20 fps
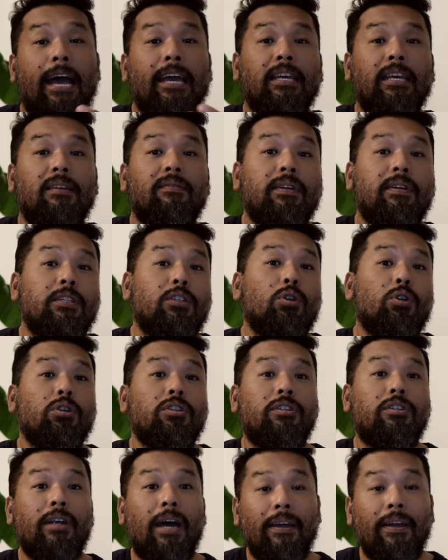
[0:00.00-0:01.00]
I even saw
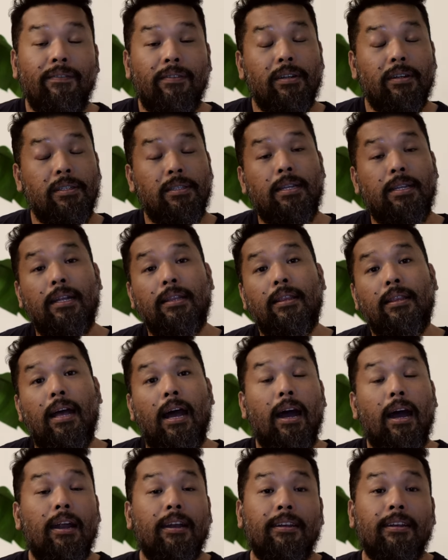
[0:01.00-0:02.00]
drivers that
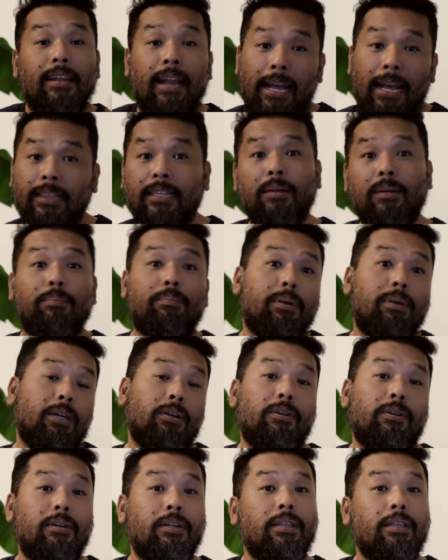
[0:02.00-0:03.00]
are not in
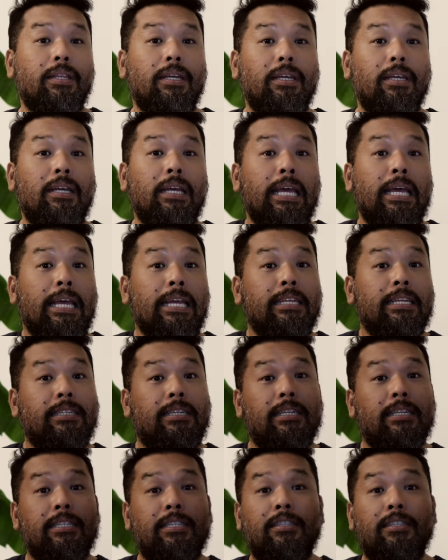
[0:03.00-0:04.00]
priority
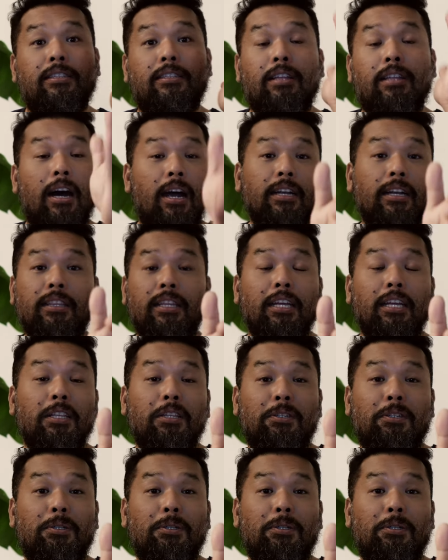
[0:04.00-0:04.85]
just darting